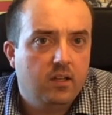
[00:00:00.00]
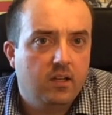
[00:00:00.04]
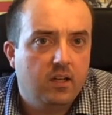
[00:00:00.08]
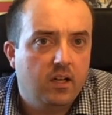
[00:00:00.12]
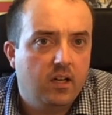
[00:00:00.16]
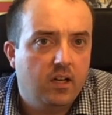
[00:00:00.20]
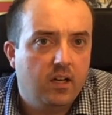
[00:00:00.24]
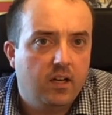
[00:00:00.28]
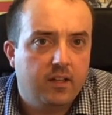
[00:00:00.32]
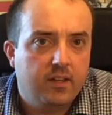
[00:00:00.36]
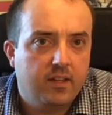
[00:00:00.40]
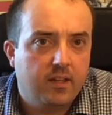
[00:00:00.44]

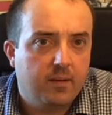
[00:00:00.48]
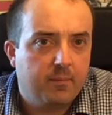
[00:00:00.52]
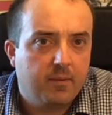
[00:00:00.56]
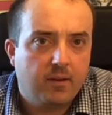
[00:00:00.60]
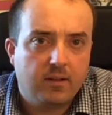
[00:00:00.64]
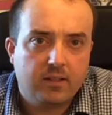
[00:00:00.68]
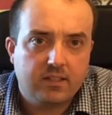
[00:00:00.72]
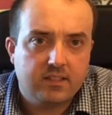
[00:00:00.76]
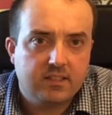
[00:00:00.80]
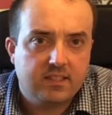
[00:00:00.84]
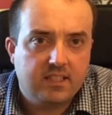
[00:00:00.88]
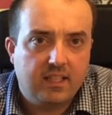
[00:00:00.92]
that
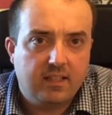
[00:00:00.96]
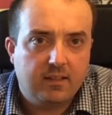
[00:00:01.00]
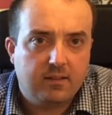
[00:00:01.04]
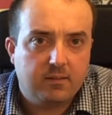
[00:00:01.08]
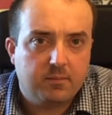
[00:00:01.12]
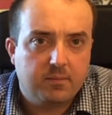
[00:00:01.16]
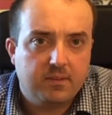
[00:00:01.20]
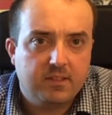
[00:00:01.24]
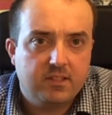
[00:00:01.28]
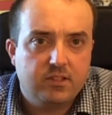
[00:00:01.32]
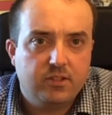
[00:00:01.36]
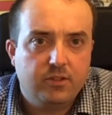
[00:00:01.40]
might
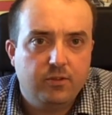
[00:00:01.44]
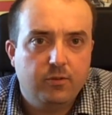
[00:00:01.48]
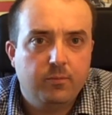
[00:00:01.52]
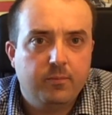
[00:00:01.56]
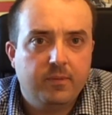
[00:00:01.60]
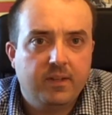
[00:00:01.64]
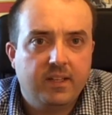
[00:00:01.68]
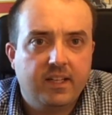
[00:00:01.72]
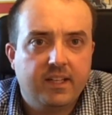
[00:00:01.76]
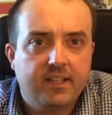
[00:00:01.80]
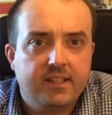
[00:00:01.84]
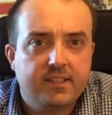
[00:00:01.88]
take me 2
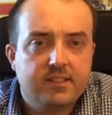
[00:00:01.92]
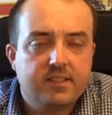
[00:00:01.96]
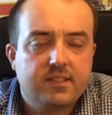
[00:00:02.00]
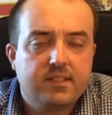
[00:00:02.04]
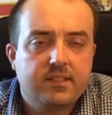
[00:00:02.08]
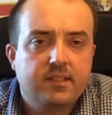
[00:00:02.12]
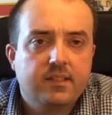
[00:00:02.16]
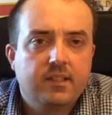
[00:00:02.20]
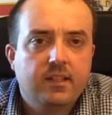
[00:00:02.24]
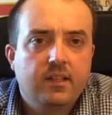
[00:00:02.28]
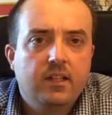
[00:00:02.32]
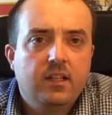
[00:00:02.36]

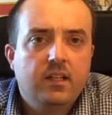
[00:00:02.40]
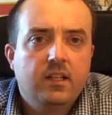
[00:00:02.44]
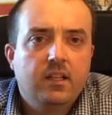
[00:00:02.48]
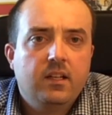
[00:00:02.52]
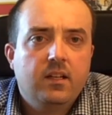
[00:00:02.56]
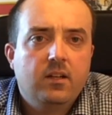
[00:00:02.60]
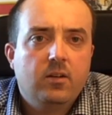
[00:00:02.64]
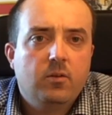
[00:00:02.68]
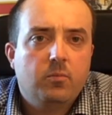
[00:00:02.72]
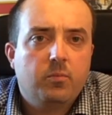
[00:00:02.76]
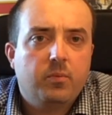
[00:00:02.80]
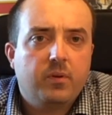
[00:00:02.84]
minutes.
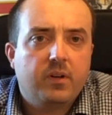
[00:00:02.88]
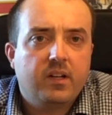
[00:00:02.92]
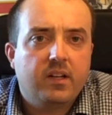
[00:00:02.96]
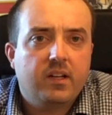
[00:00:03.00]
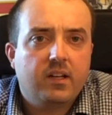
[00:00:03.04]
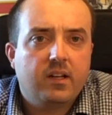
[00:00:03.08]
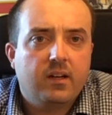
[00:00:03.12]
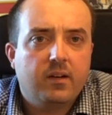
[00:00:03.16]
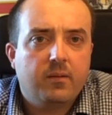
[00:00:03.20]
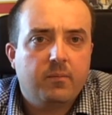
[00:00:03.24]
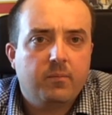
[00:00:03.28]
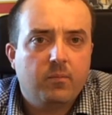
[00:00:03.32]
But
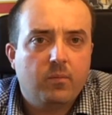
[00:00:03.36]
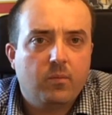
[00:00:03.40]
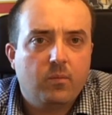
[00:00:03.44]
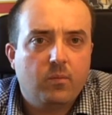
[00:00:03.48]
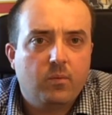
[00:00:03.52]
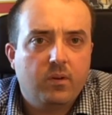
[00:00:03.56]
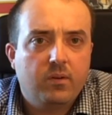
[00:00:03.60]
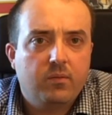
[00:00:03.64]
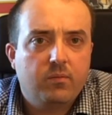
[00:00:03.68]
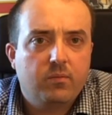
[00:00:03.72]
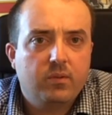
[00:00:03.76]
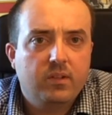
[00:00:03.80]

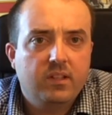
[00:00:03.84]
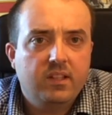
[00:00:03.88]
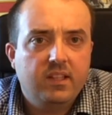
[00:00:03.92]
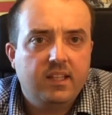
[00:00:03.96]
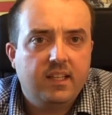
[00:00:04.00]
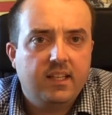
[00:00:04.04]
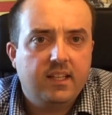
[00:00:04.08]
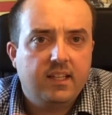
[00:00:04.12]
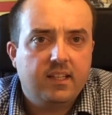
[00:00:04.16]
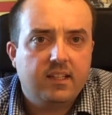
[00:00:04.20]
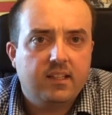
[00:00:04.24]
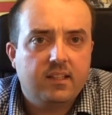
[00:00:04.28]
what
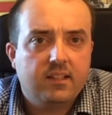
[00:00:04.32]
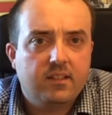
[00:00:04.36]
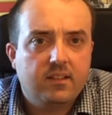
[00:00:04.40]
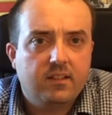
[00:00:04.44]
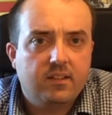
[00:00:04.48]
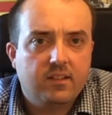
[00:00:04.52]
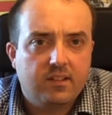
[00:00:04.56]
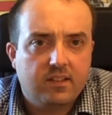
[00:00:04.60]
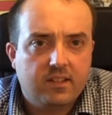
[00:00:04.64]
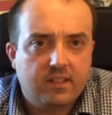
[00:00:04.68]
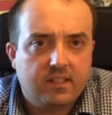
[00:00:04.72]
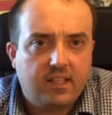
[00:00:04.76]
really
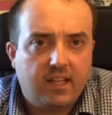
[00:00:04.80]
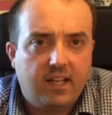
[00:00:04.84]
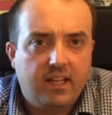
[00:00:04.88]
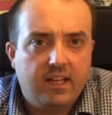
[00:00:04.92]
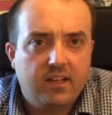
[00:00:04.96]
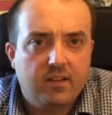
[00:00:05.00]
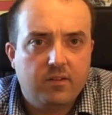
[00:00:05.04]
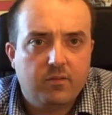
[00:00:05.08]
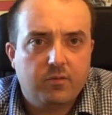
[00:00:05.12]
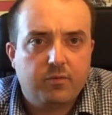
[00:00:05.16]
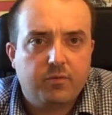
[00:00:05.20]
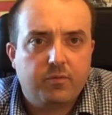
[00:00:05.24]

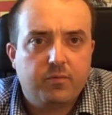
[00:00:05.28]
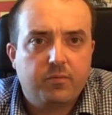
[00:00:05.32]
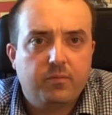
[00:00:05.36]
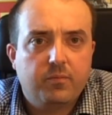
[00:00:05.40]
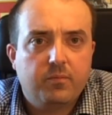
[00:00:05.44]
kind of